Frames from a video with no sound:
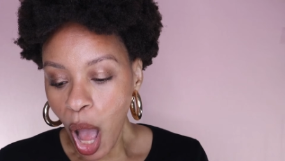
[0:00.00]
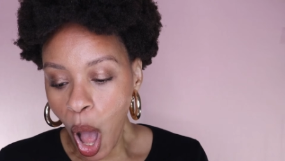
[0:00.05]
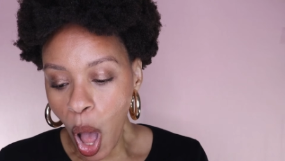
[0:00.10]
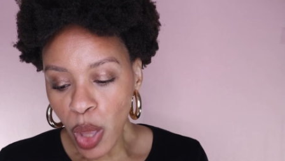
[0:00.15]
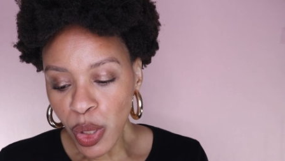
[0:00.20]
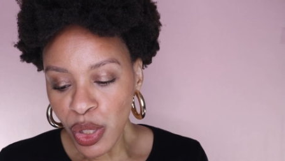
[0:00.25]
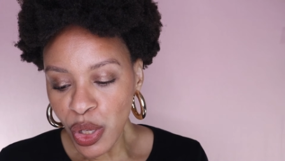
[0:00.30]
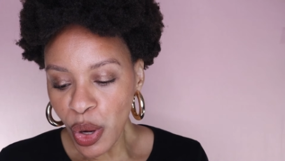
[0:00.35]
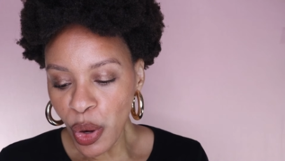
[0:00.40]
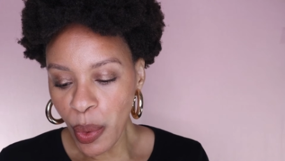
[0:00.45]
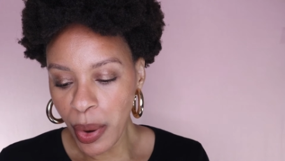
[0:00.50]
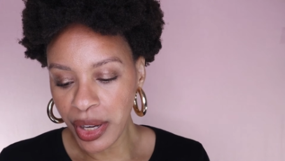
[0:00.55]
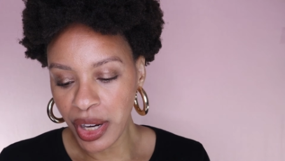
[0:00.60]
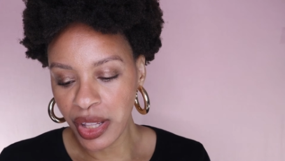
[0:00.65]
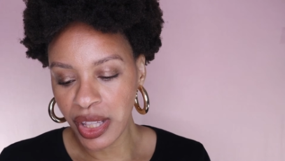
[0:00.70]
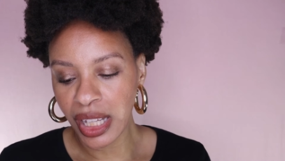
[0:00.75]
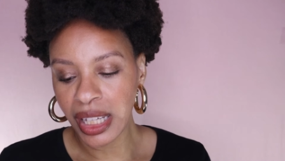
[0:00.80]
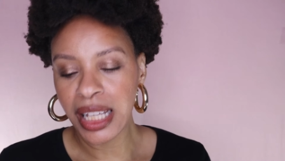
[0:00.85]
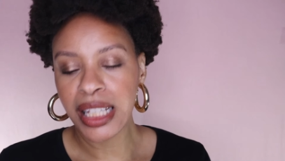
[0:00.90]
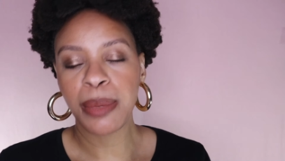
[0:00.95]
Also going
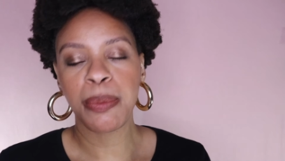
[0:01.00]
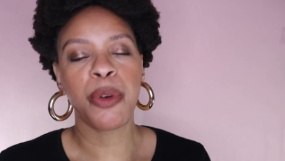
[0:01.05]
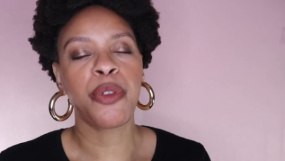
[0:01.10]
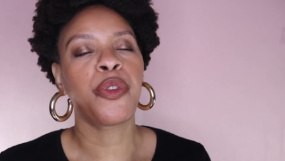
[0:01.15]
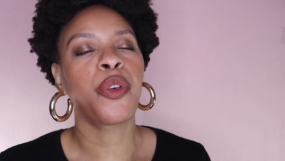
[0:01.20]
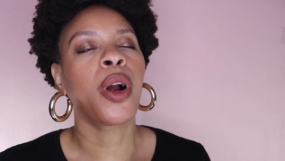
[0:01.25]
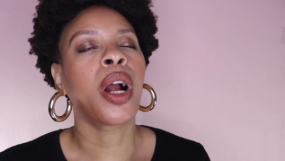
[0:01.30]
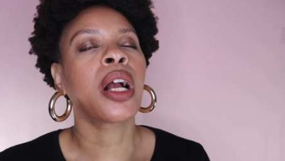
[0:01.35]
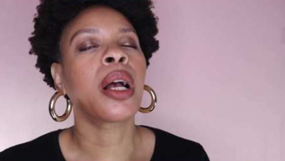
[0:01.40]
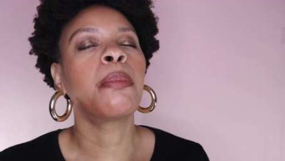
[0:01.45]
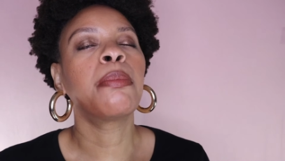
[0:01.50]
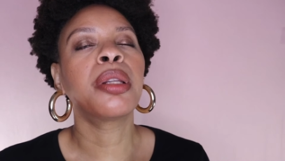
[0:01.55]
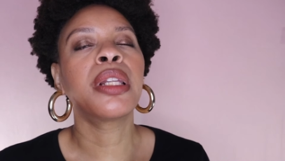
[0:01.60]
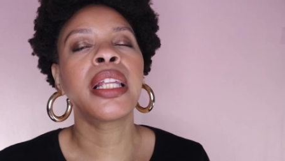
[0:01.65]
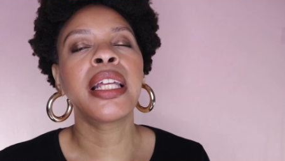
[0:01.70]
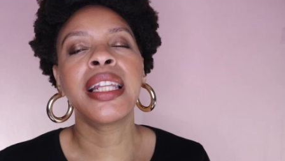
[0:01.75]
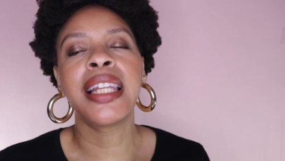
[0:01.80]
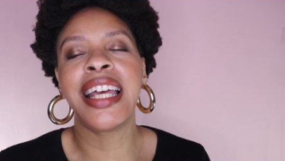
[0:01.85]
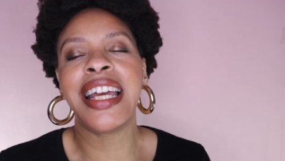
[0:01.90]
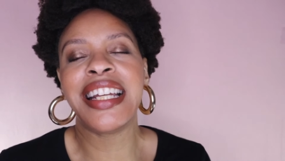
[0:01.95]
on the list, but for a
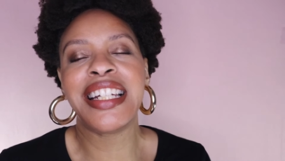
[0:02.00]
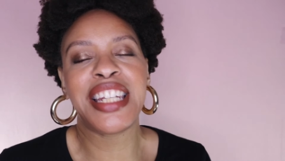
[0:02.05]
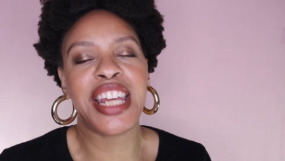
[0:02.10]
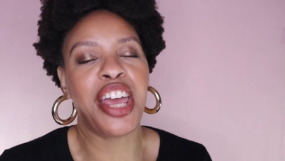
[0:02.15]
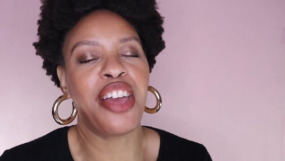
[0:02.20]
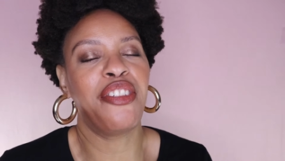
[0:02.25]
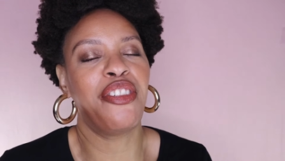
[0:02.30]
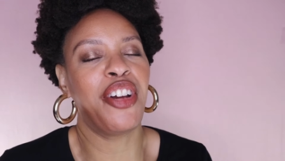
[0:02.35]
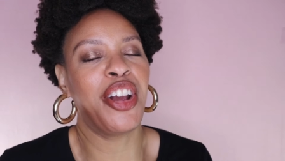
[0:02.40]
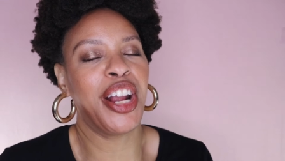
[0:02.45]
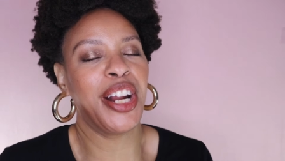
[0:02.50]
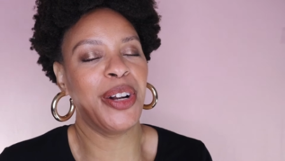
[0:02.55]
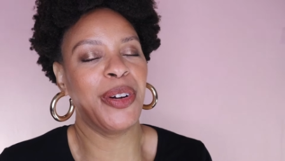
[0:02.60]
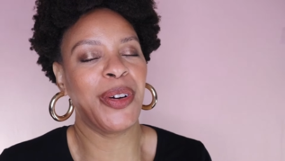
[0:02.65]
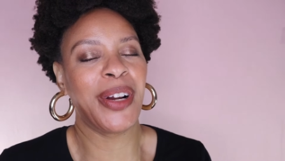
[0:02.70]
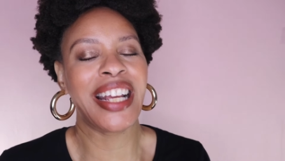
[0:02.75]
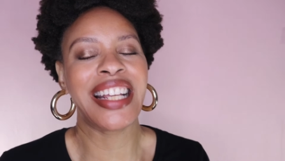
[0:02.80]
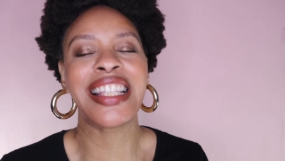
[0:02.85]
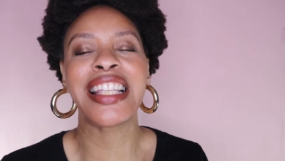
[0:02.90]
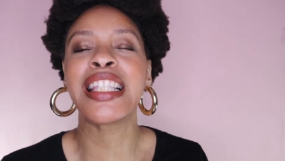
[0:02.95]
completely different
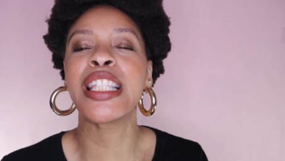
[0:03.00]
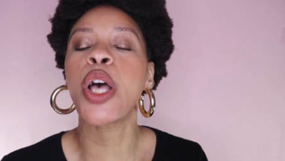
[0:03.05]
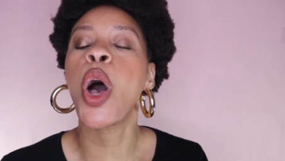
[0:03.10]
reason.